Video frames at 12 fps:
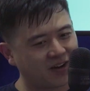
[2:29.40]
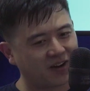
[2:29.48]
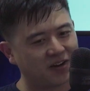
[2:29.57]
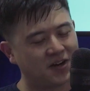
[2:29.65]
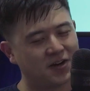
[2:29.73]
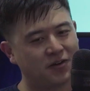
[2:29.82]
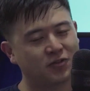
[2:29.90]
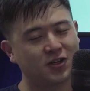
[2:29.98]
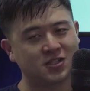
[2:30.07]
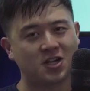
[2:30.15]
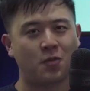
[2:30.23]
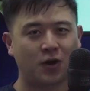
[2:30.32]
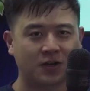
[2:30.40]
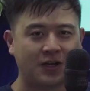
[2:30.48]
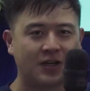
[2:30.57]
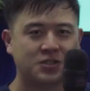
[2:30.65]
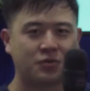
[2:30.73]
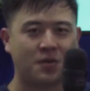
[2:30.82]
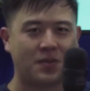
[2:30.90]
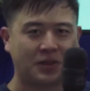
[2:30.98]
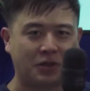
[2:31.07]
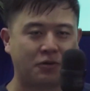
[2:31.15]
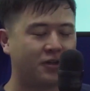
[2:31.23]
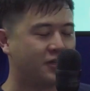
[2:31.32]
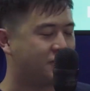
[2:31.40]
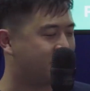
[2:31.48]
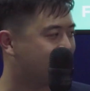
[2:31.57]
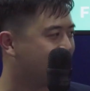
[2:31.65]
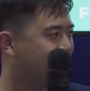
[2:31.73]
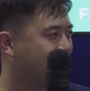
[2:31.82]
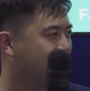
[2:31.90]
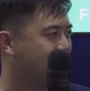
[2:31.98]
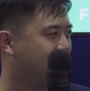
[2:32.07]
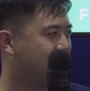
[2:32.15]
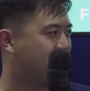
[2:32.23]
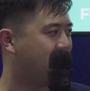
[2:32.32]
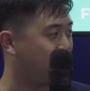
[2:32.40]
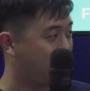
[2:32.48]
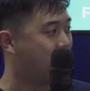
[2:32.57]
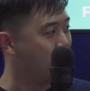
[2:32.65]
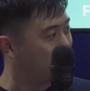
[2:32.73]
right. Uh, of course, in our podcast, we are particularly interested in the brick and